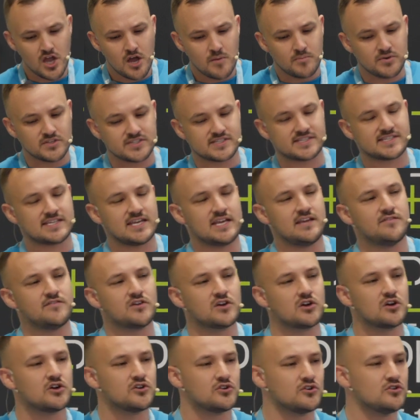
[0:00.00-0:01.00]
But
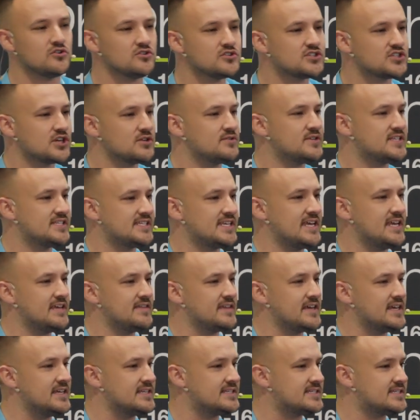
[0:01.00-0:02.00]
Stephen could also see
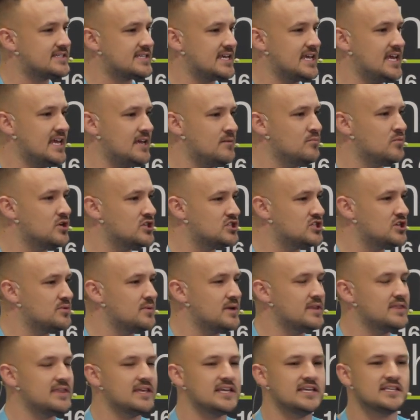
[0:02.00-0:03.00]
that his team were
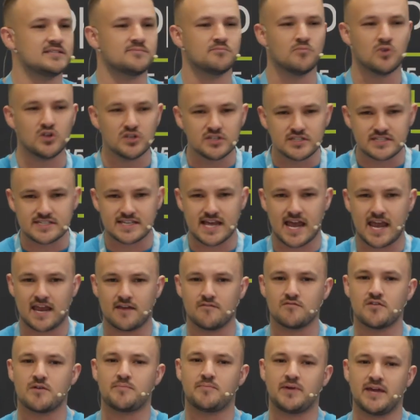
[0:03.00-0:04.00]
doing these
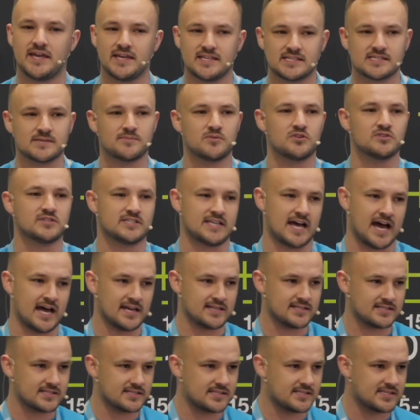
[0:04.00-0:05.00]
mundane, repeatable
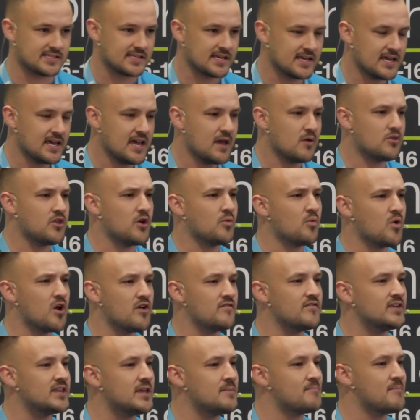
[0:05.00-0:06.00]
tasks that
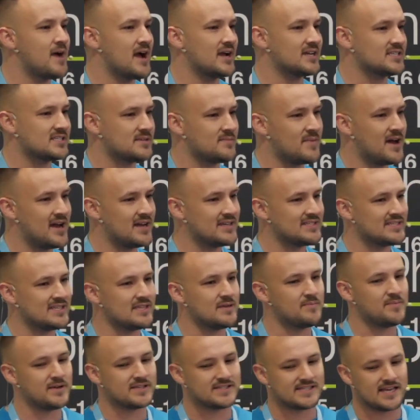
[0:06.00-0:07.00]
weren't really maximising
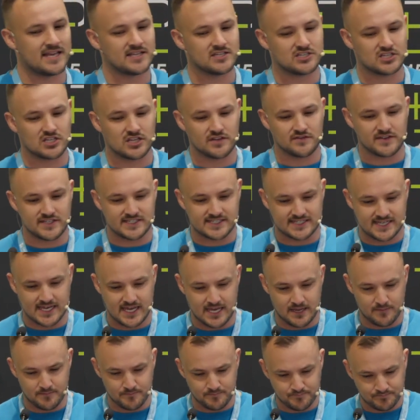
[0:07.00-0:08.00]
the potential of his
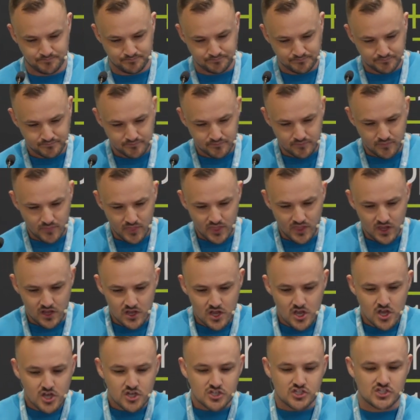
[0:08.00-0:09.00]
team.
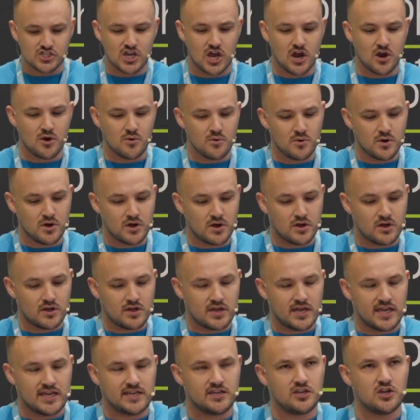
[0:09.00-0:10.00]
So
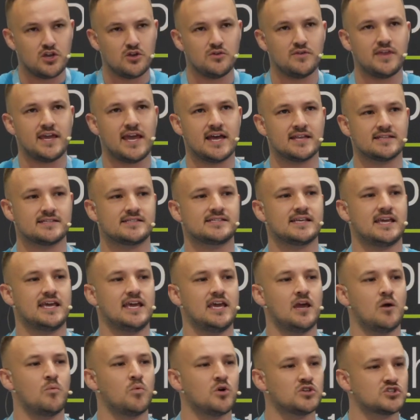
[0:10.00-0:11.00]
he knew the answer
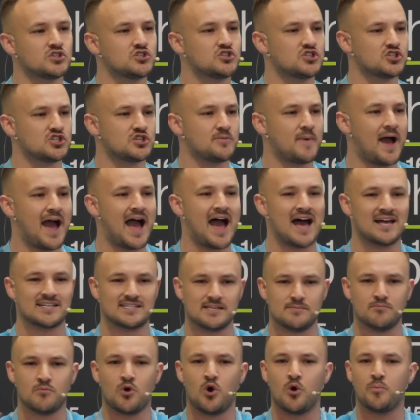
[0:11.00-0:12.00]
here wasn't just about
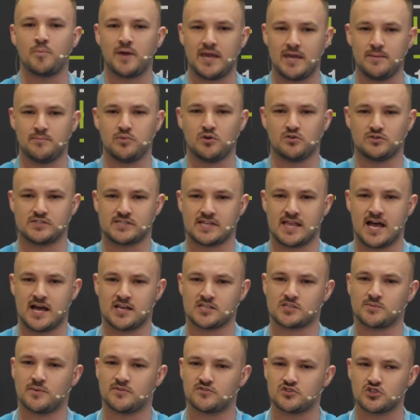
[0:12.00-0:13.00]
adding more people to
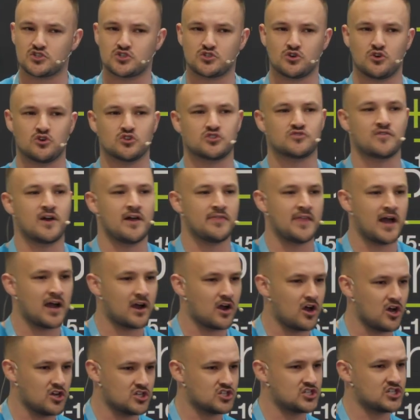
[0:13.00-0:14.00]
that. So we've just talked around that
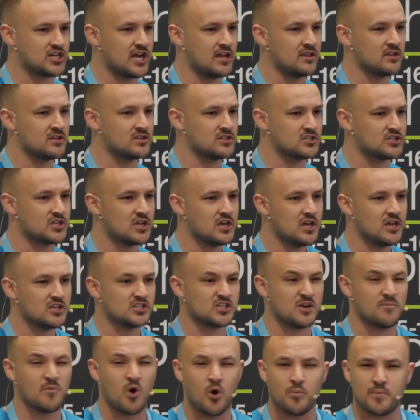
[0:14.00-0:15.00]
cost challenge.
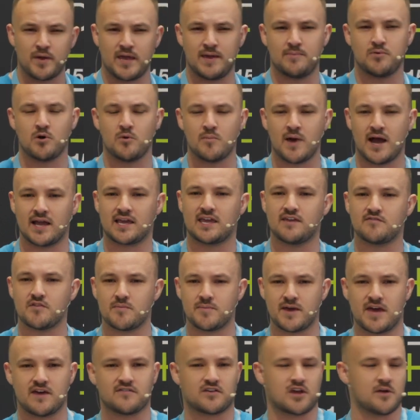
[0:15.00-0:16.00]
So more people might give a
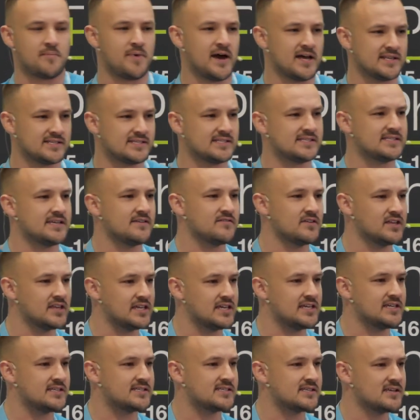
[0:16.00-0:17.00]
bit of capacity
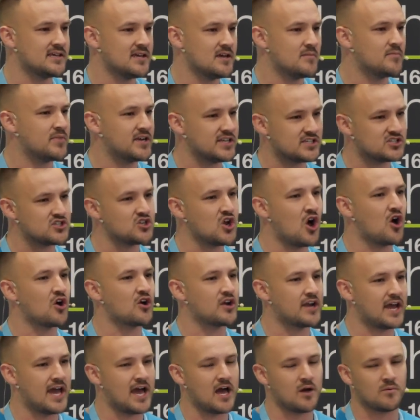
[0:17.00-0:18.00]
release, but it's not
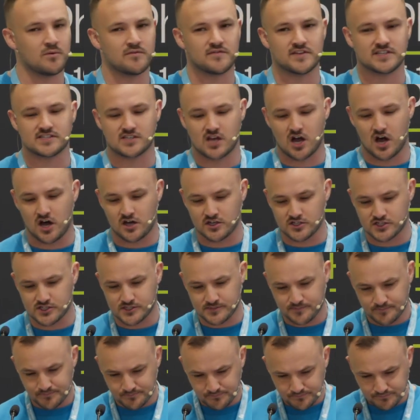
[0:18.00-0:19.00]
going to help with his
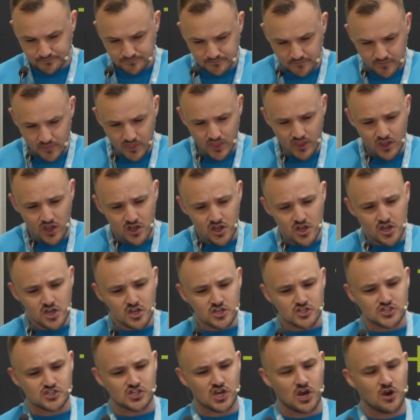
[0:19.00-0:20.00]
costs.
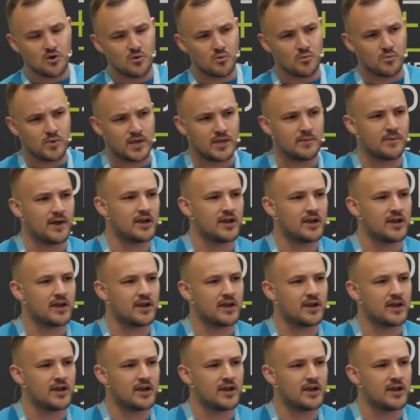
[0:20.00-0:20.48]
So we